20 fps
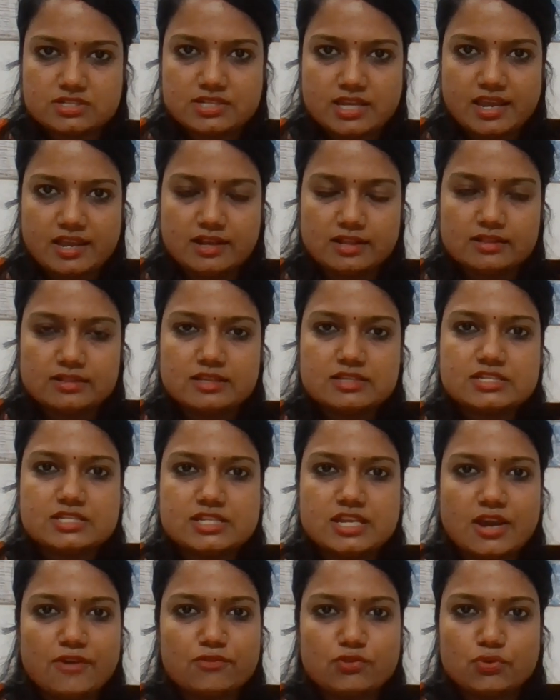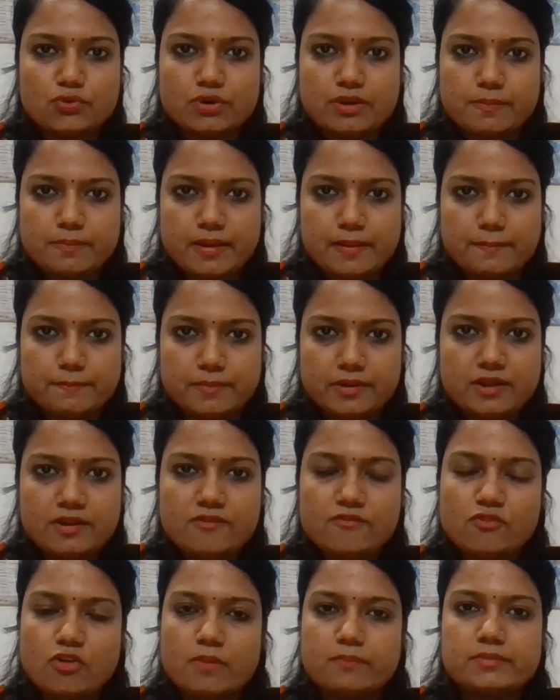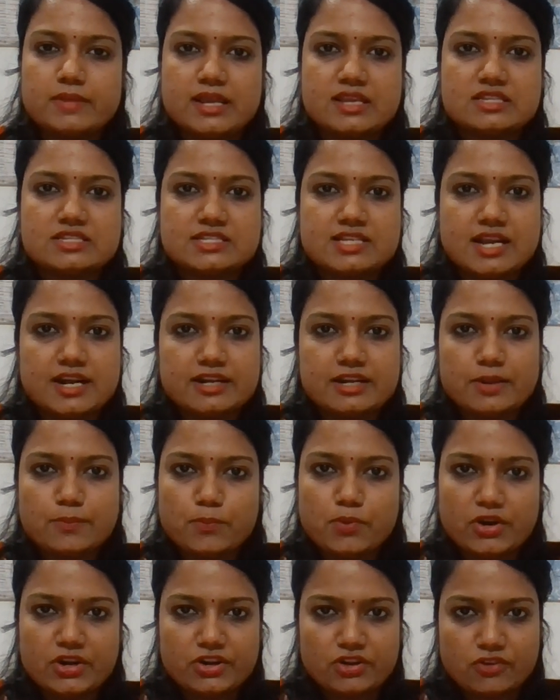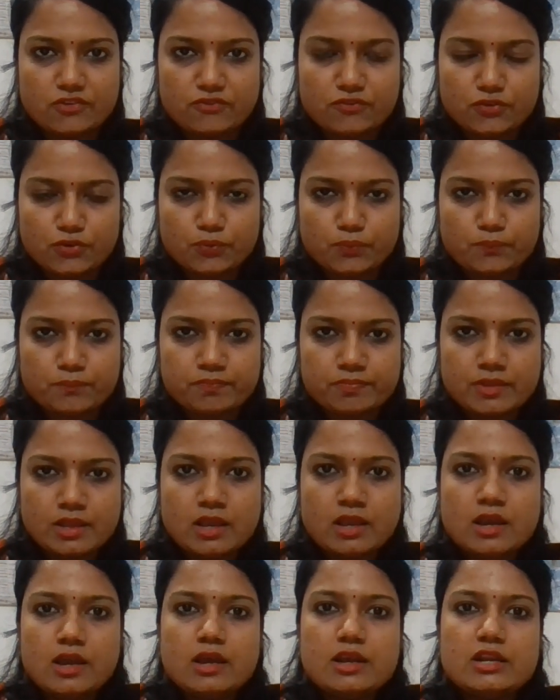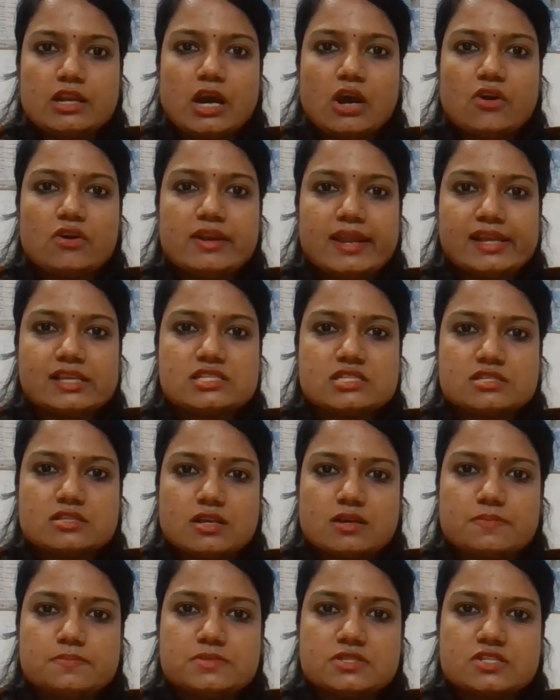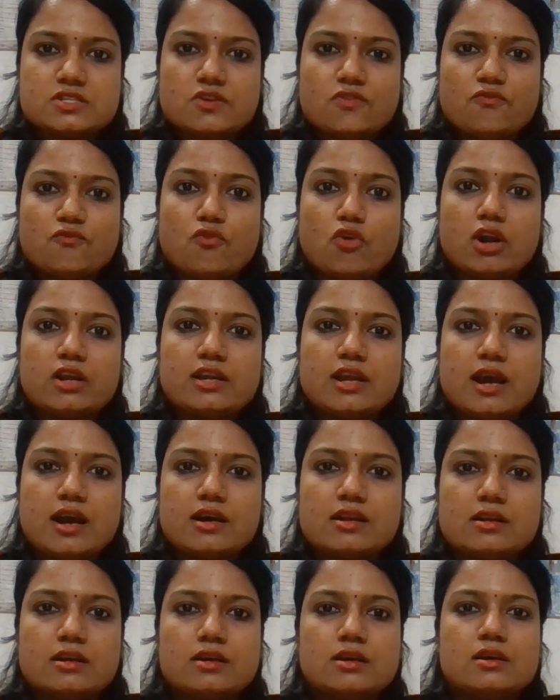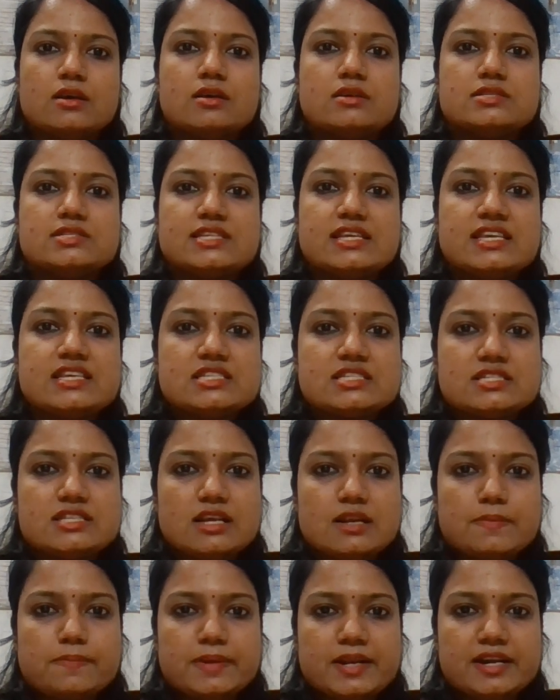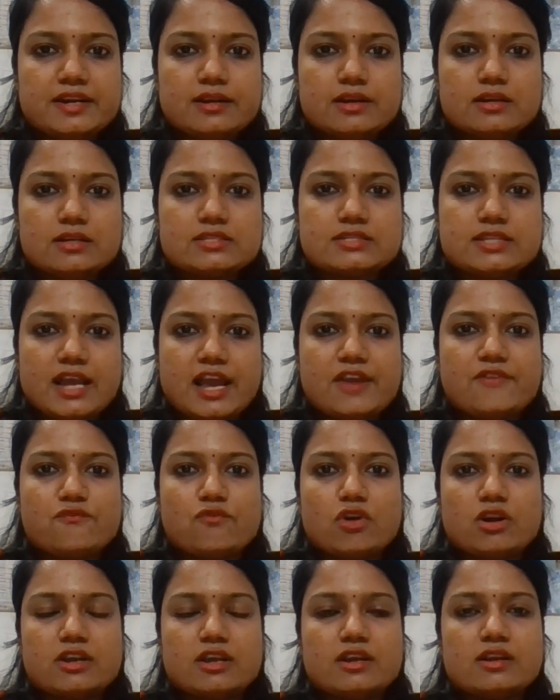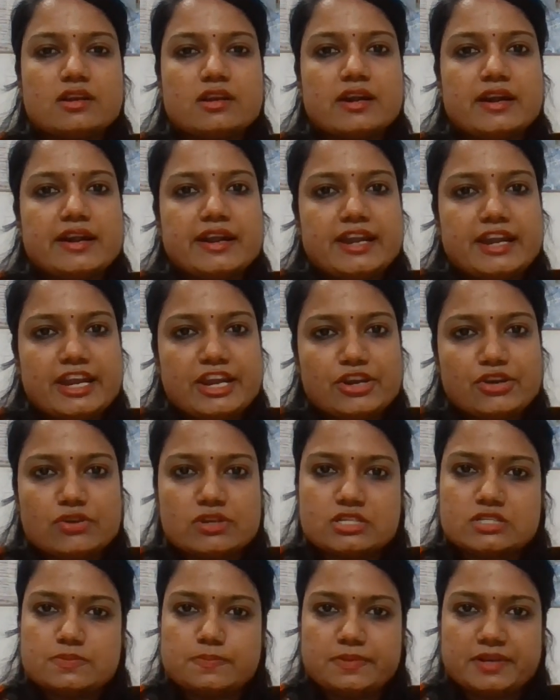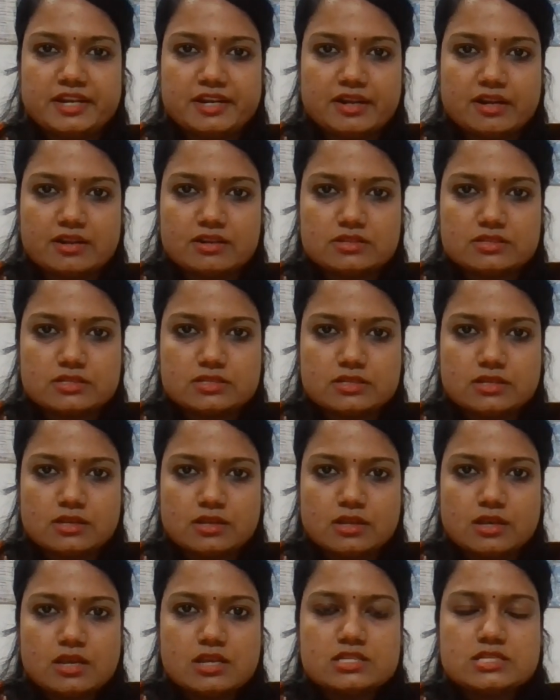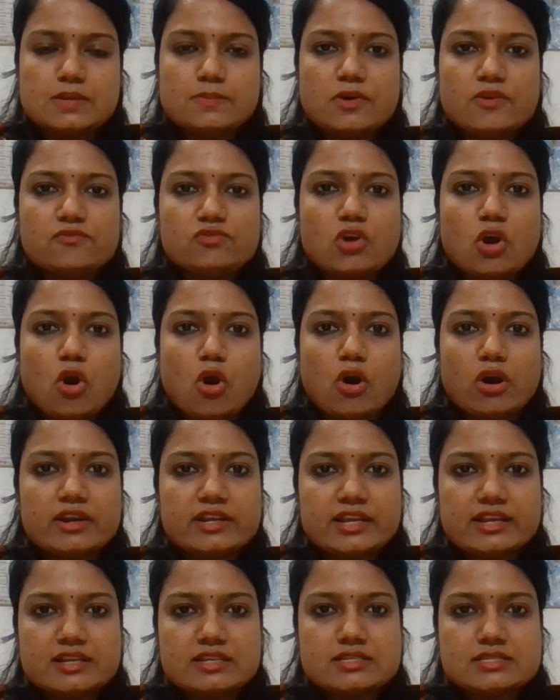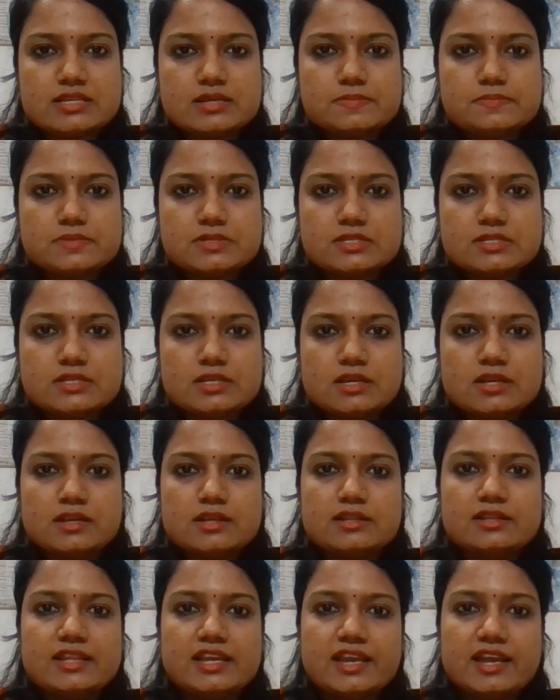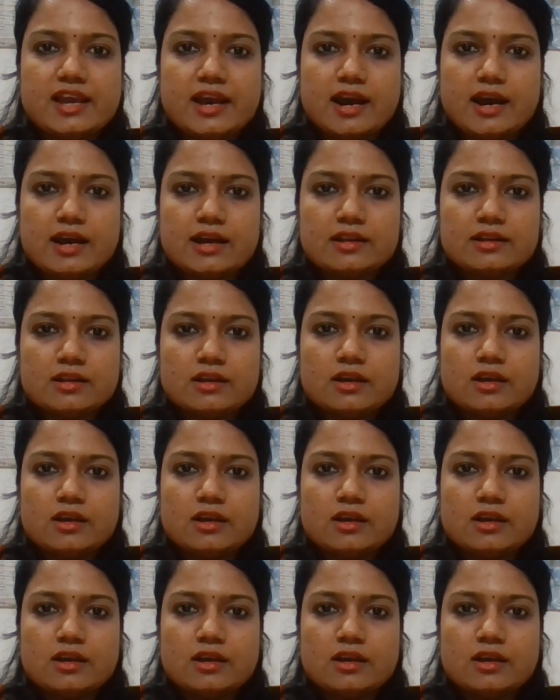cycle. This you have to remember from the NCERT point of view. Now next comes what are seasonal breeders and what are continuous breeders. Some of the organisms, they are